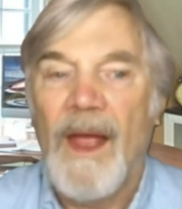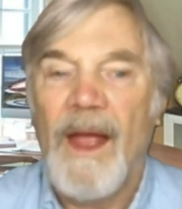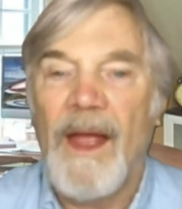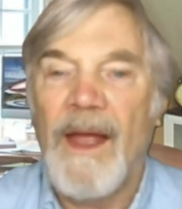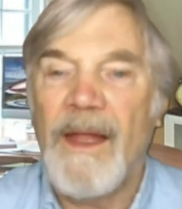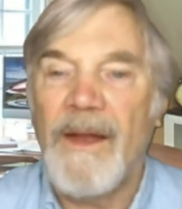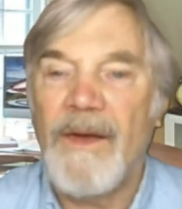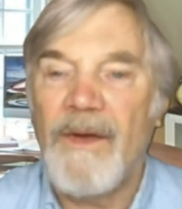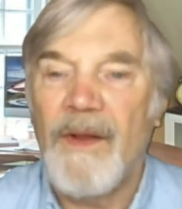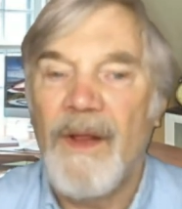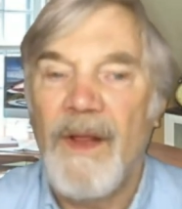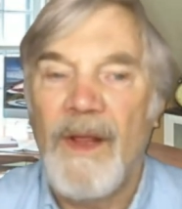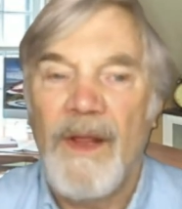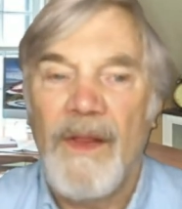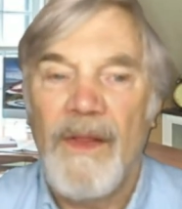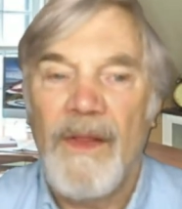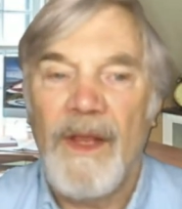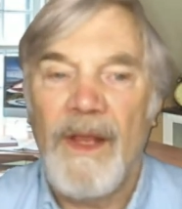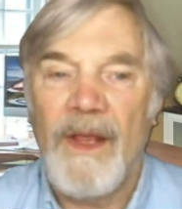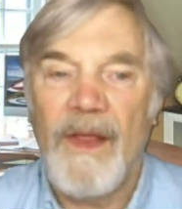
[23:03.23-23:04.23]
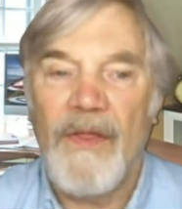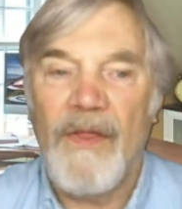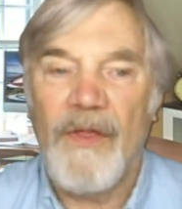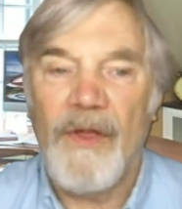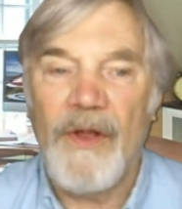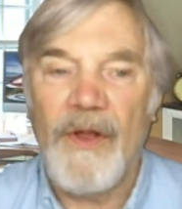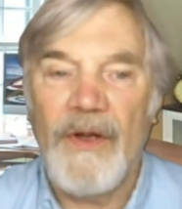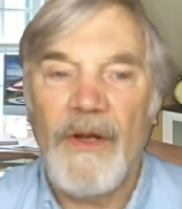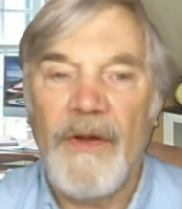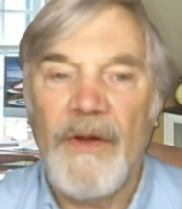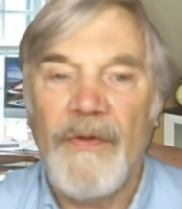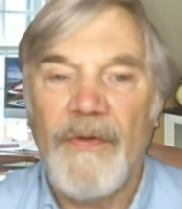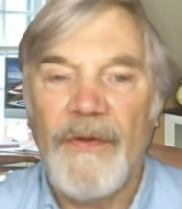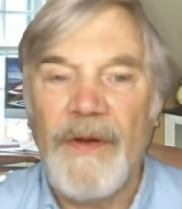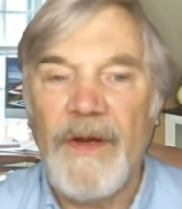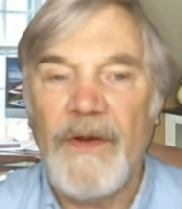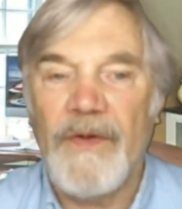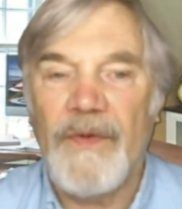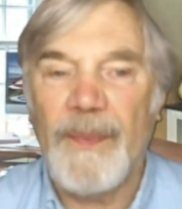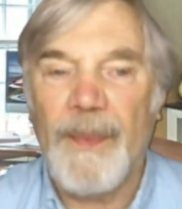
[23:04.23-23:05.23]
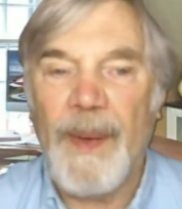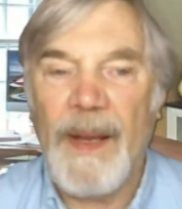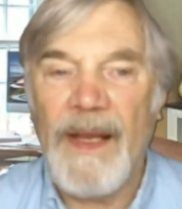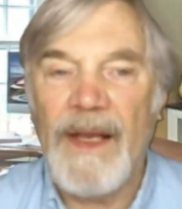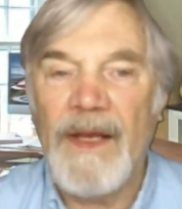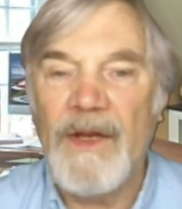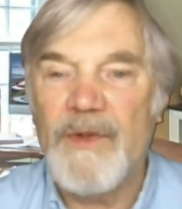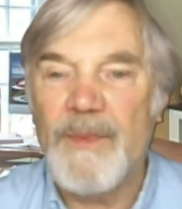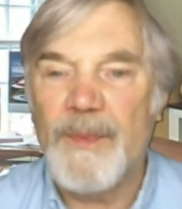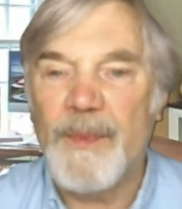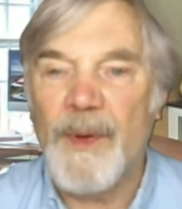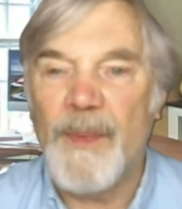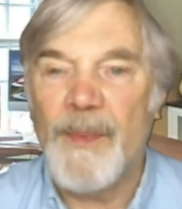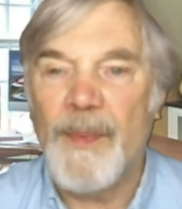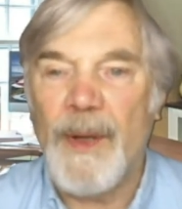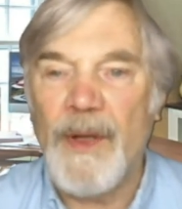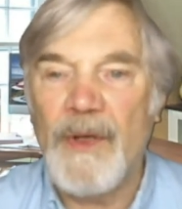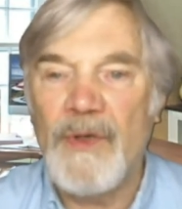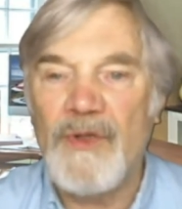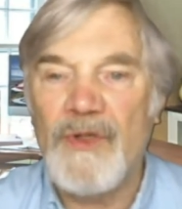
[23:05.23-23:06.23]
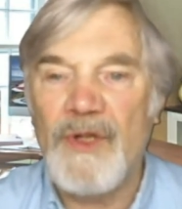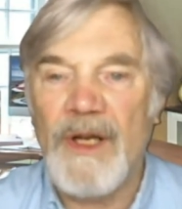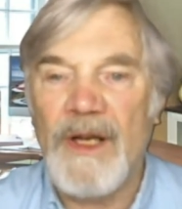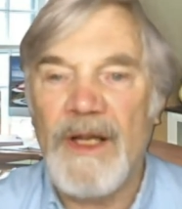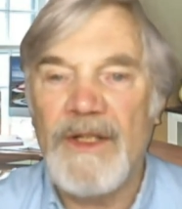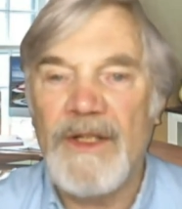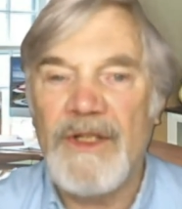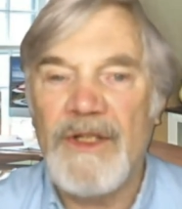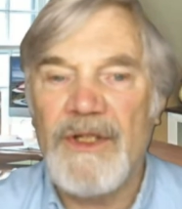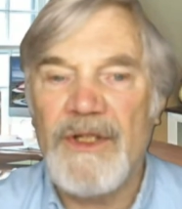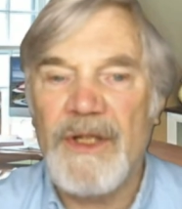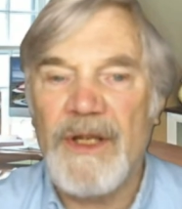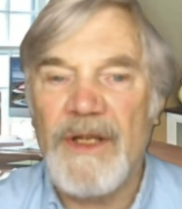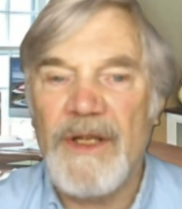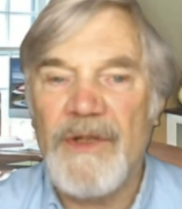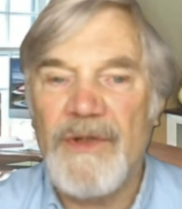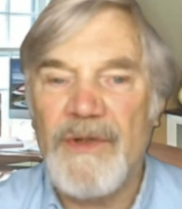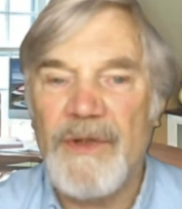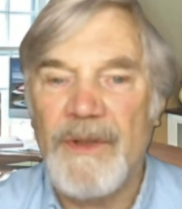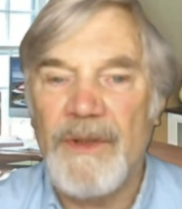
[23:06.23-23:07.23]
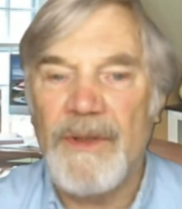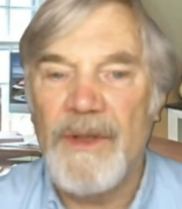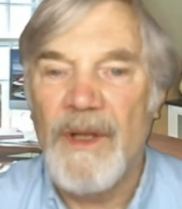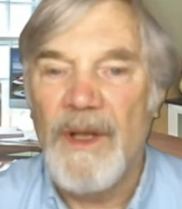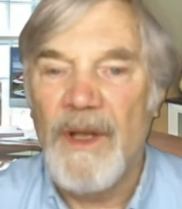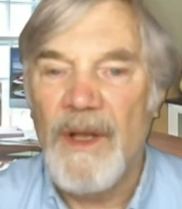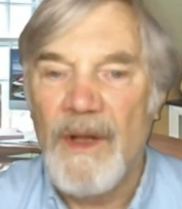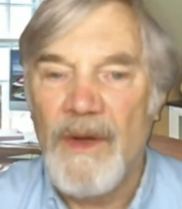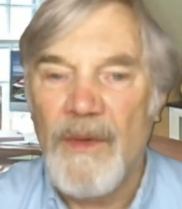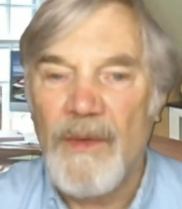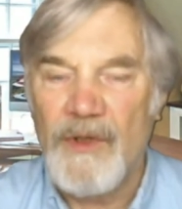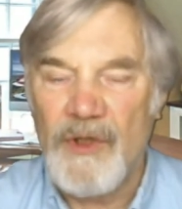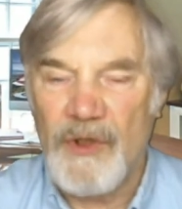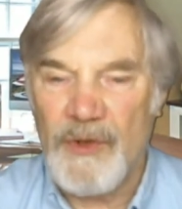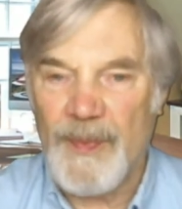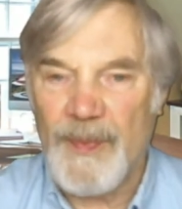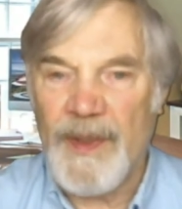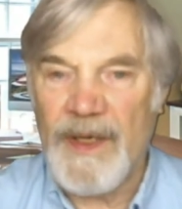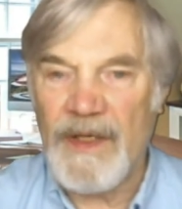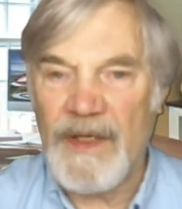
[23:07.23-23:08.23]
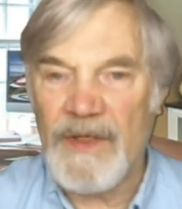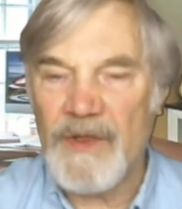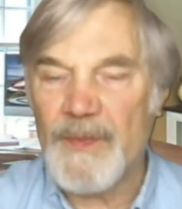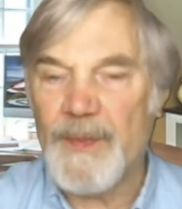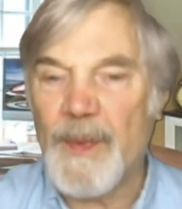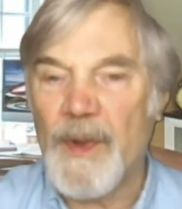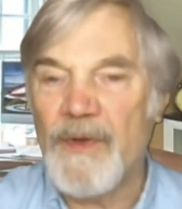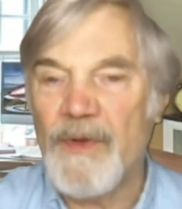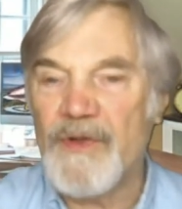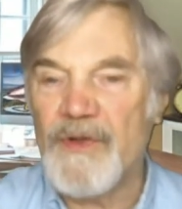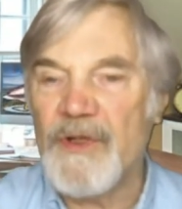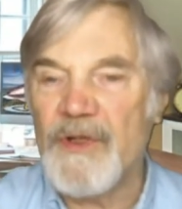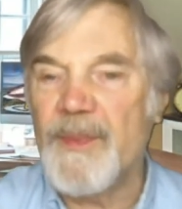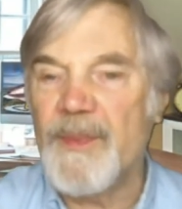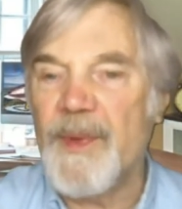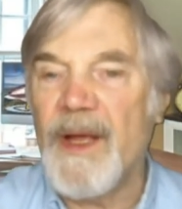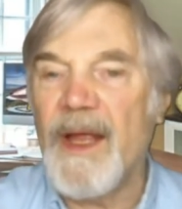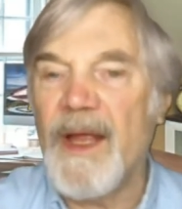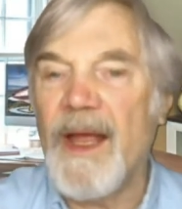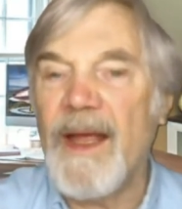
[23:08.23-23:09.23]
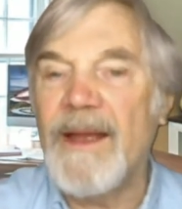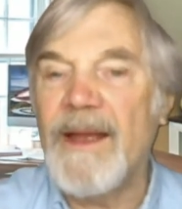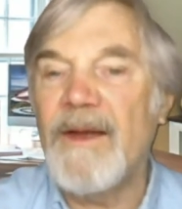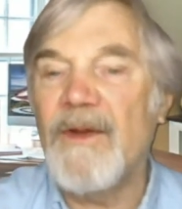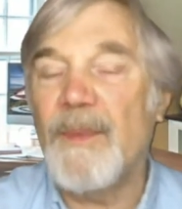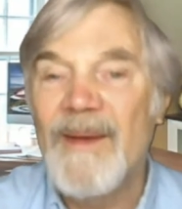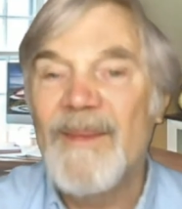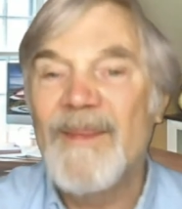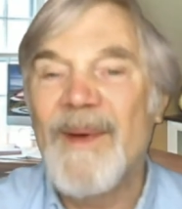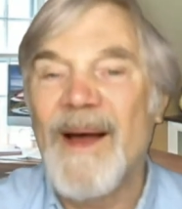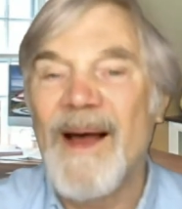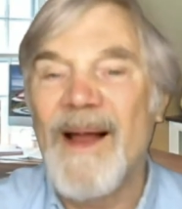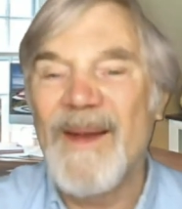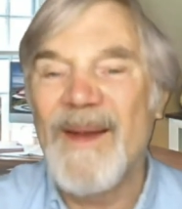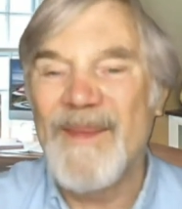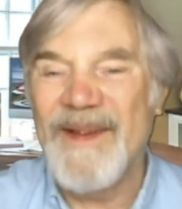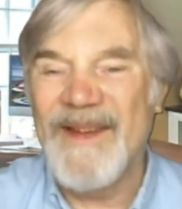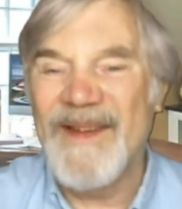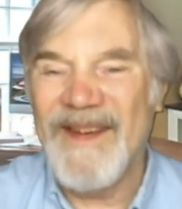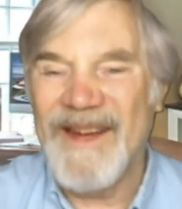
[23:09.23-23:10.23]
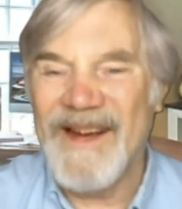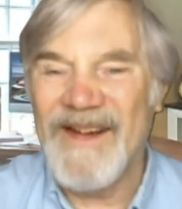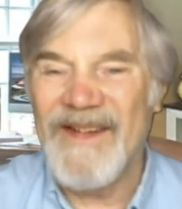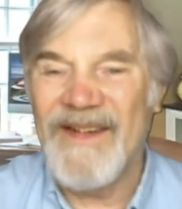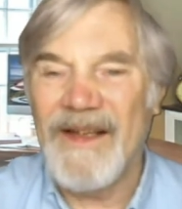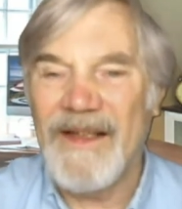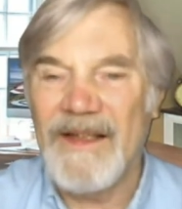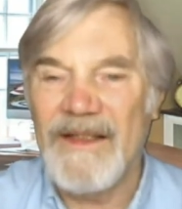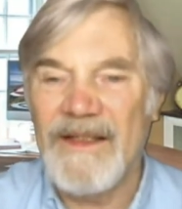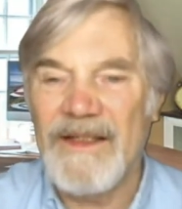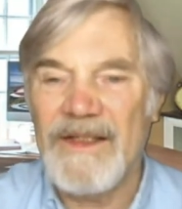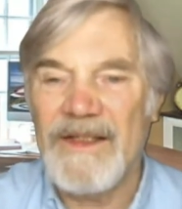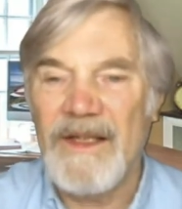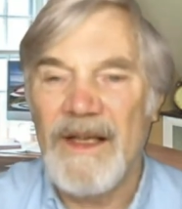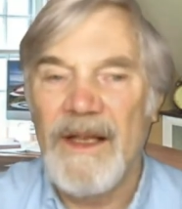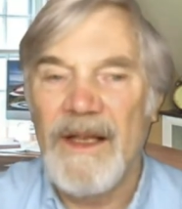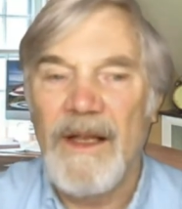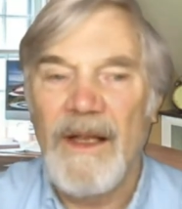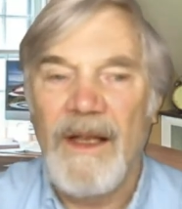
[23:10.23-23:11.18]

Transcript: And the 36-page proposed legislation, which is being sponsored by 8 parliamentarians,